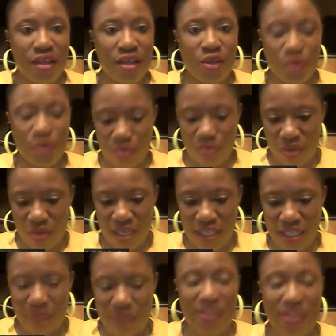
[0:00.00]
Good morning.
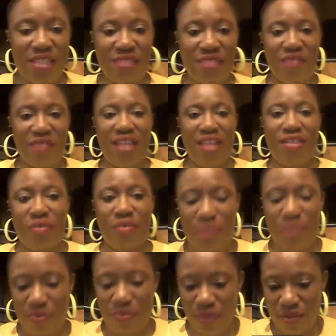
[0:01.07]
Let's please invite our
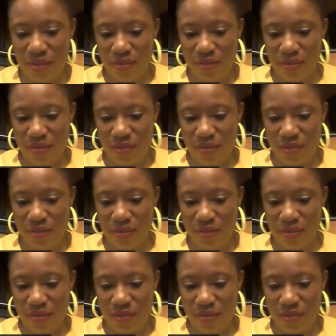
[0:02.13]
people.